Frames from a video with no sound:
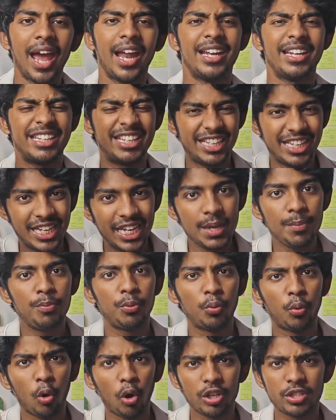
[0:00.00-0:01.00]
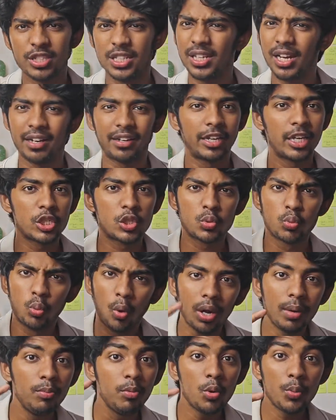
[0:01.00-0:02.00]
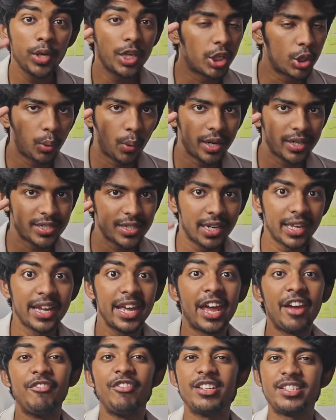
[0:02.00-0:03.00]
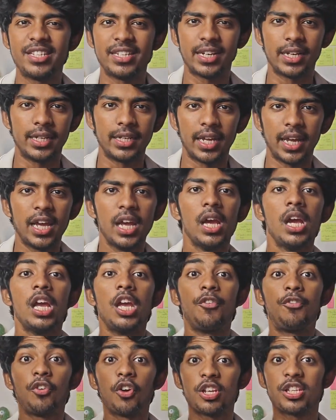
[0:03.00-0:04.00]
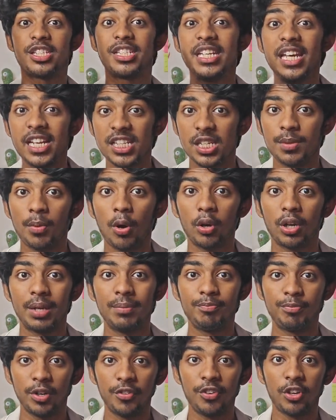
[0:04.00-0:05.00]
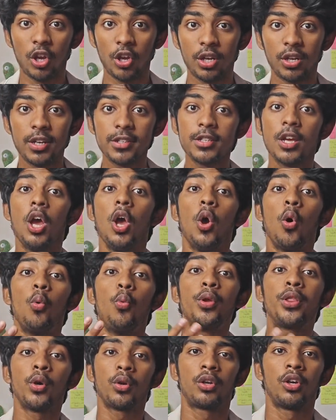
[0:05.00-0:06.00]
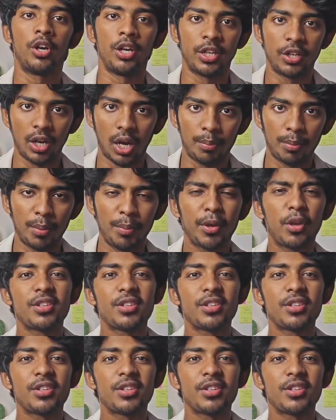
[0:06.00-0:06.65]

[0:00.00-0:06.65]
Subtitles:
and keep watching at least one movie twice a day every single day if you're serious about improving your English without learning grammar,